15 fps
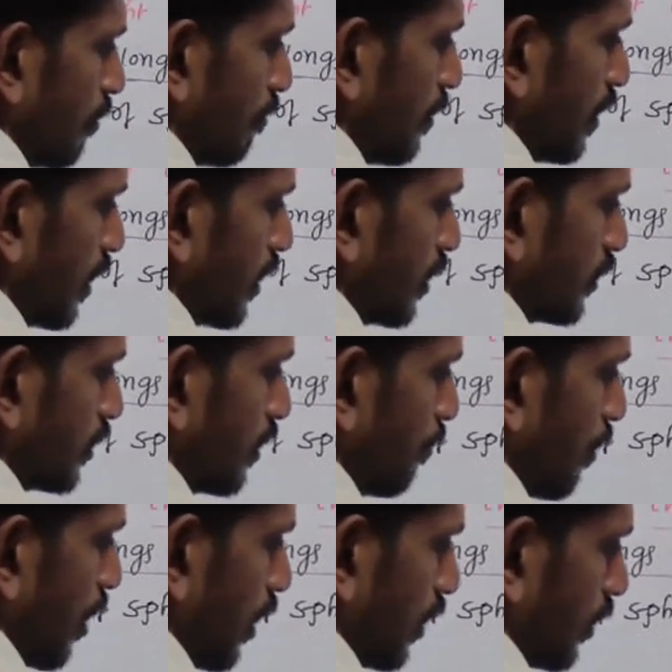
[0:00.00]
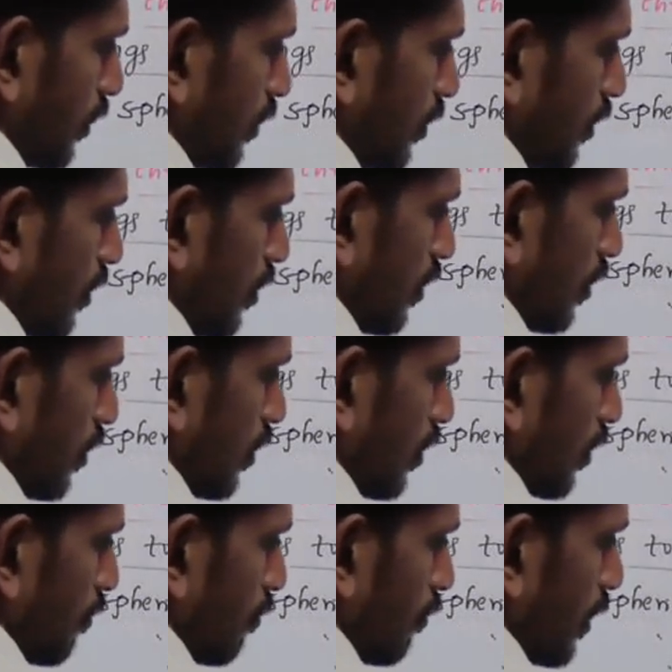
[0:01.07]
mirror is a part.
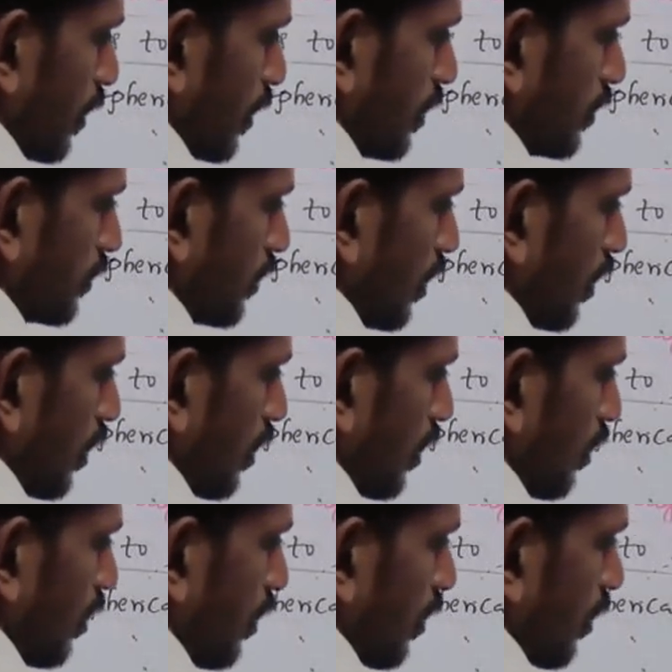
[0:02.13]
Mirror is a